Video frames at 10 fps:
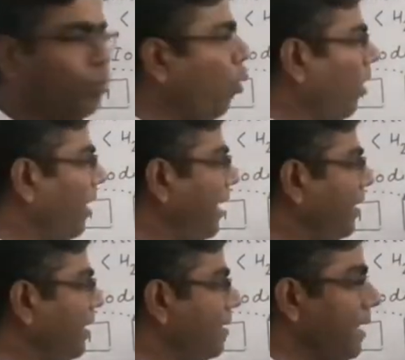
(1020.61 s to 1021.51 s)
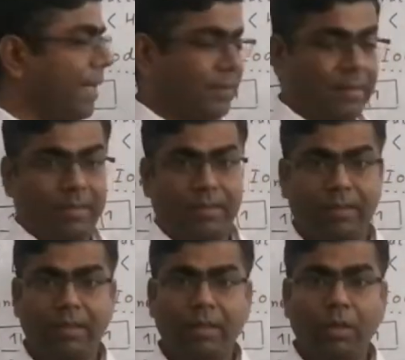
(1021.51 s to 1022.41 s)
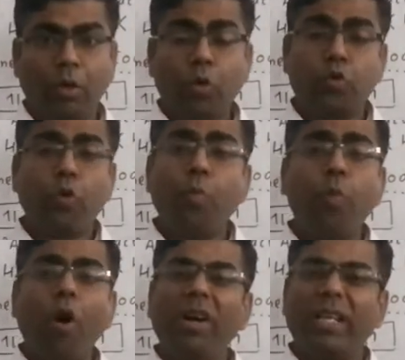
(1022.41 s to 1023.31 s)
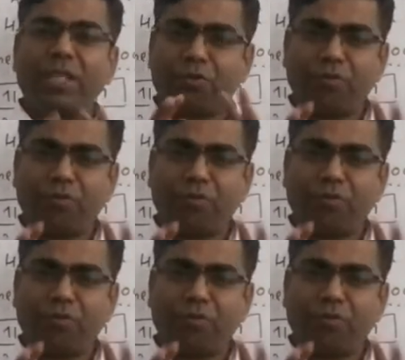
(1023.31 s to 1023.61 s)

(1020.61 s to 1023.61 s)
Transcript: Bond length is less, so bond